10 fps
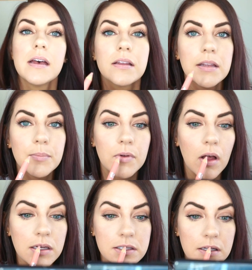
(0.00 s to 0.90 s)
lip
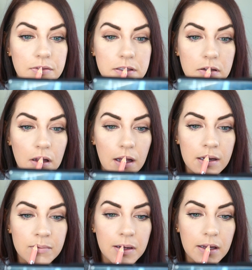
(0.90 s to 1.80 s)
gloss stuff still
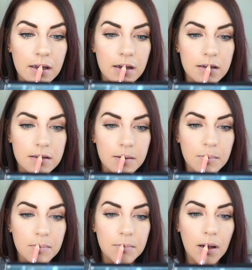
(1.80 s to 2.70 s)
on, my
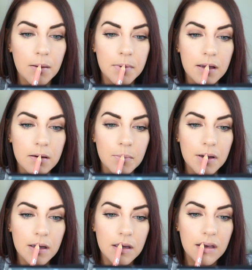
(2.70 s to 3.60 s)
lip pomade,
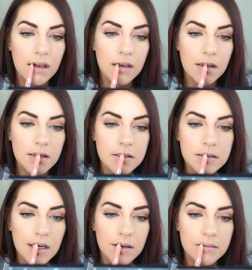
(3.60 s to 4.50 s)
but it
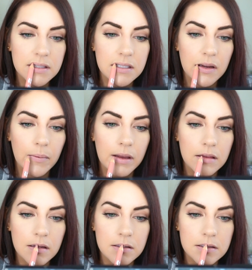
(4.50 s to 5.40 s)
just helps to
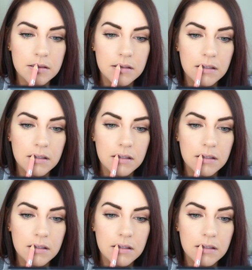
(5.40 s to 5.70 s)
make this